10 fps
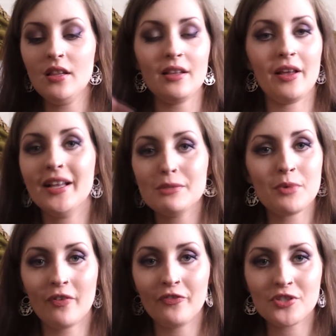it's
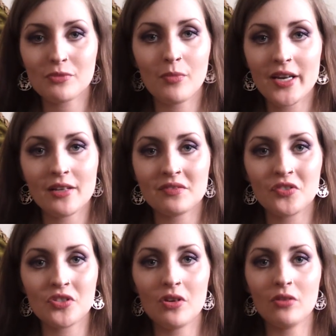been on for my nails for
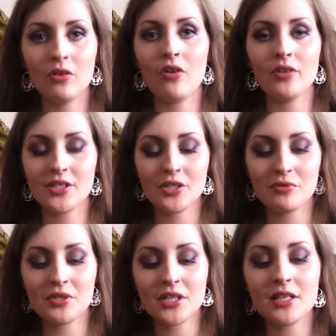so long. It's just
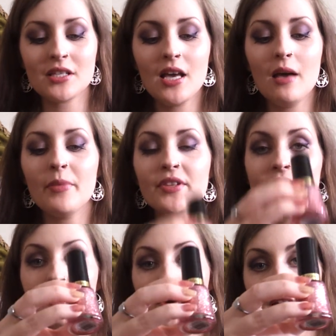ridiculous. But this
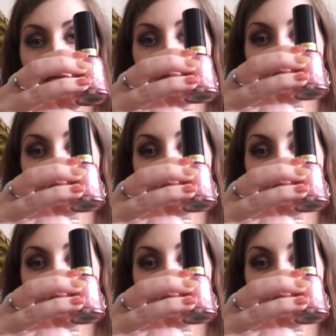is what I have on my